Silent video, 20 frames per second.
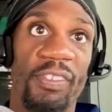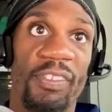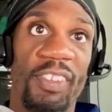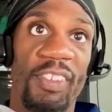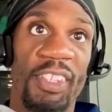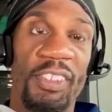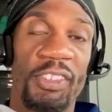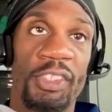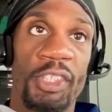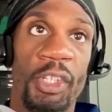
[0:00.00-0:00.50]

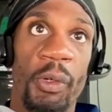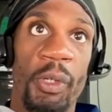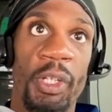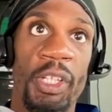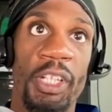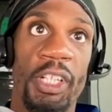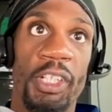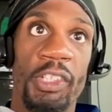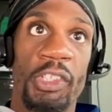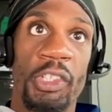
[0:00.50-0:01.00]
And so
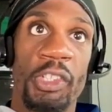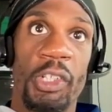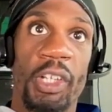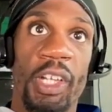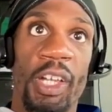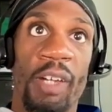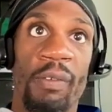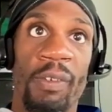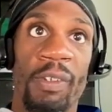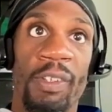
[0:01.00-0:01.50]
he had took
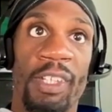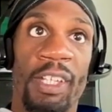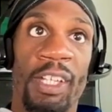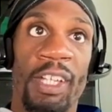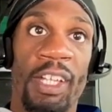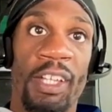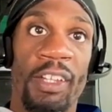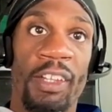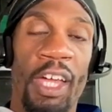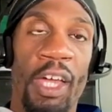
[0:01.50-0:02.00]

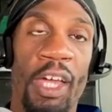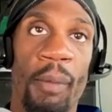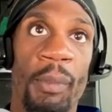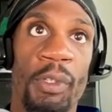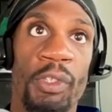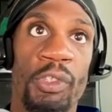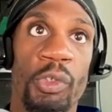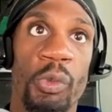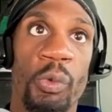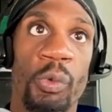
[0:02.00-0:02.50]
everything that
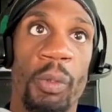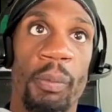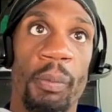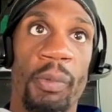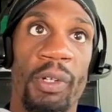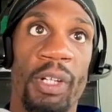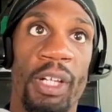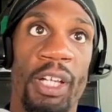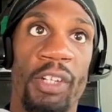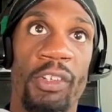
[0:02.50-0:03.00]
Mr.
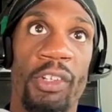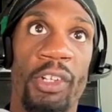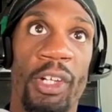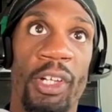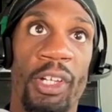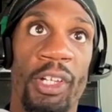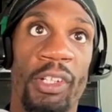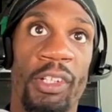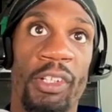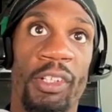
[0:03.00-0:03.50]
Whitmer had
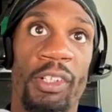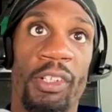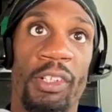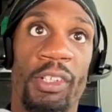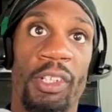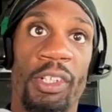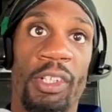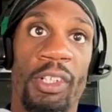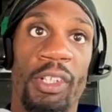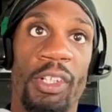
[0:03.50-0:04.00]
done
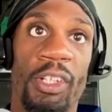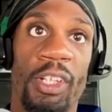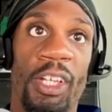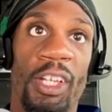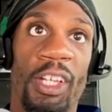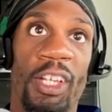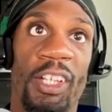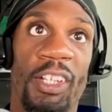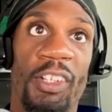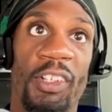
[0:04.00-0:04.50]

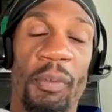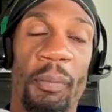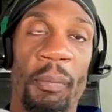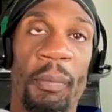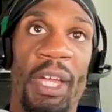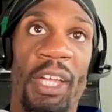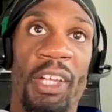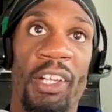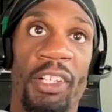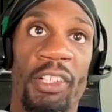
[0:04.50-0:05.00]
and
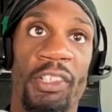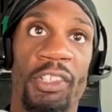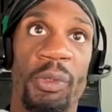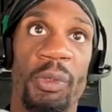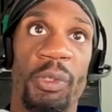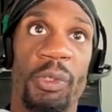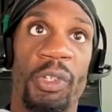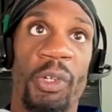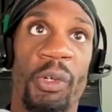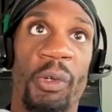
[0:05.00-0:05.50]
made it into
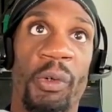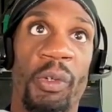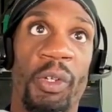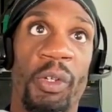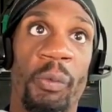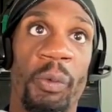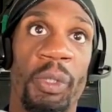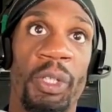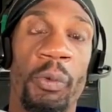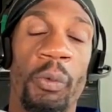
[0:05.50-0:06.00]
his own,
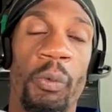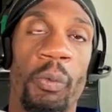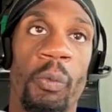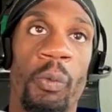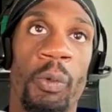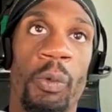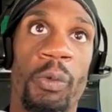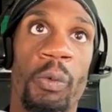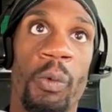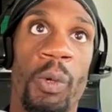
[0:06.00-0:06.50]
and
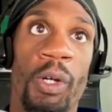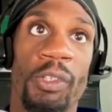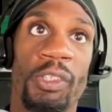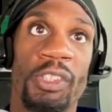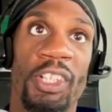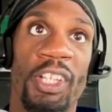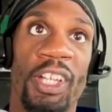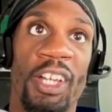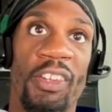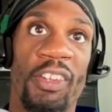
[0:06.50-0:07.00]
we worked
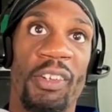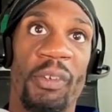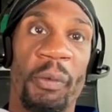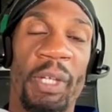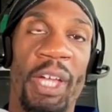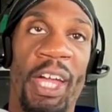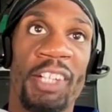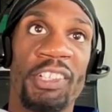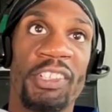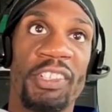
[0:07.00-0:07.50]
together.
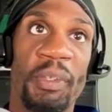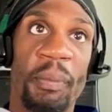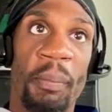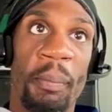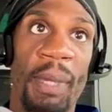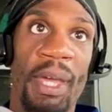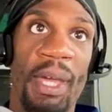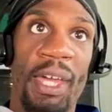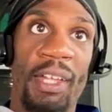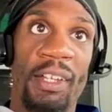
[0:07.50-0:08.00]
We actually
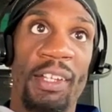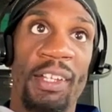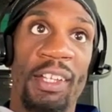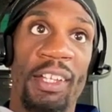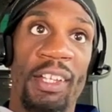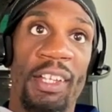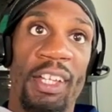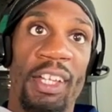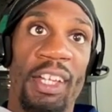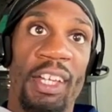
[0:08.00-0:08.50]
met,
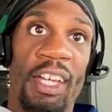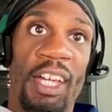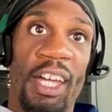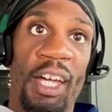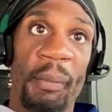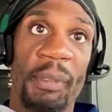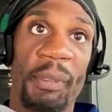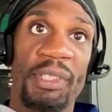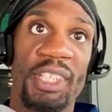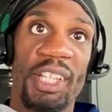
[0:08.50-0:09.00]

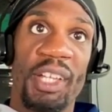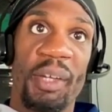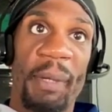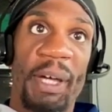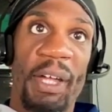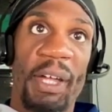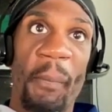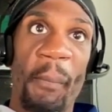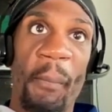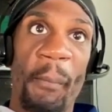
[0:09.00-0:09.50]
I'm gonna say
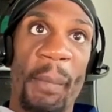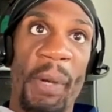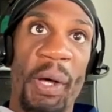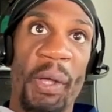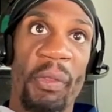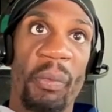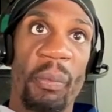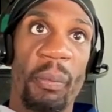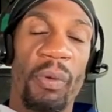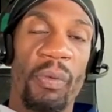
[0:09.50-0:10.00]
about a
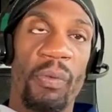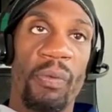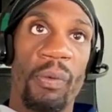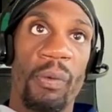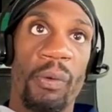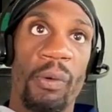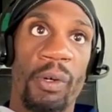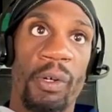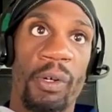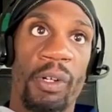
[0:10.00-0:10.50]
month
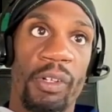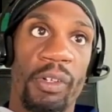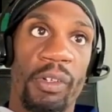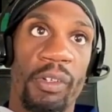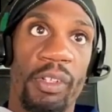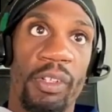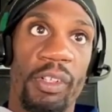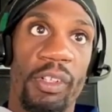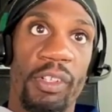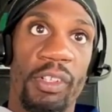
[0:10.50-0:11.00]
before
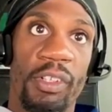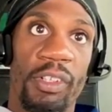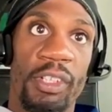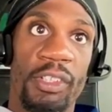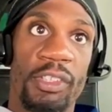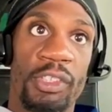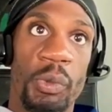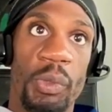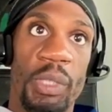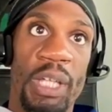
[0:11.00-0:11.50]
the
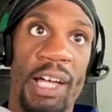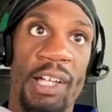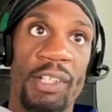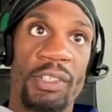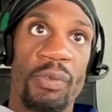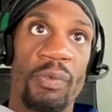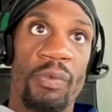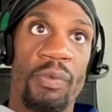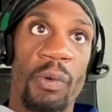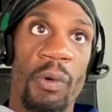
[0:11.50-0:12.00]

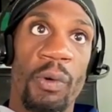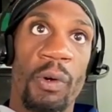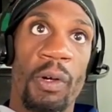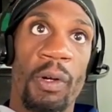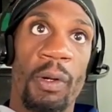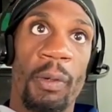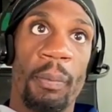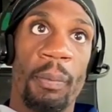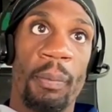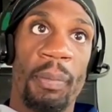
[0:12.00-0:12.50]

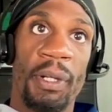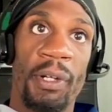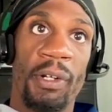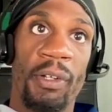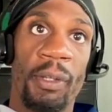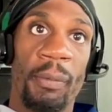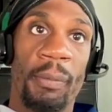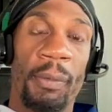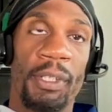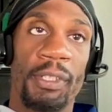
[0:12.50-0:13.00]
2004
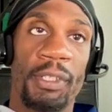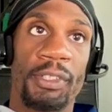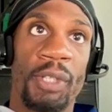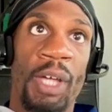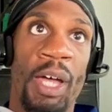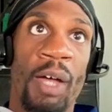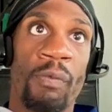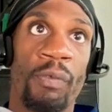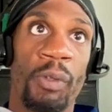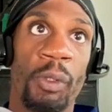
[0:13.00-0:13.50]
Paralympics. So
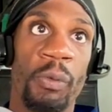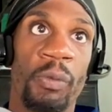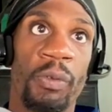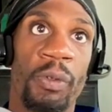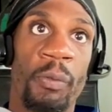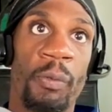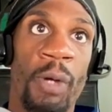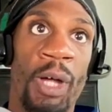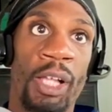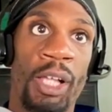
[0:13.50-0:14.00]
I flew
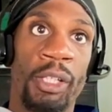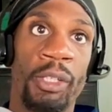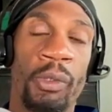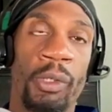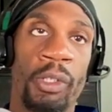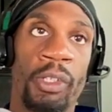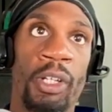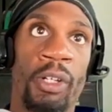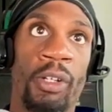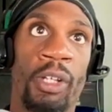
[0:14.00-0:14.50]
from Raleigh,
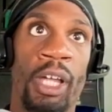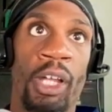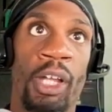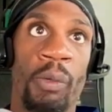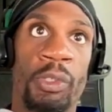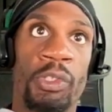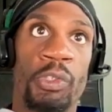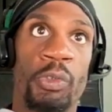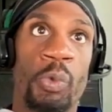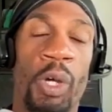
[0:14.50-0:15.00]
North Carolina,
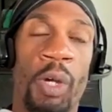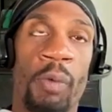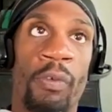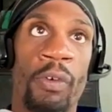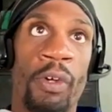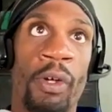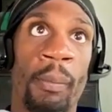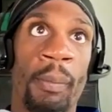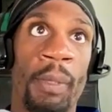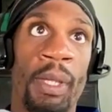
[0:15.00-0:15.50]
which is where I'm
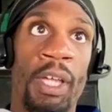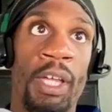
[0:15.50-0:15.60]
from,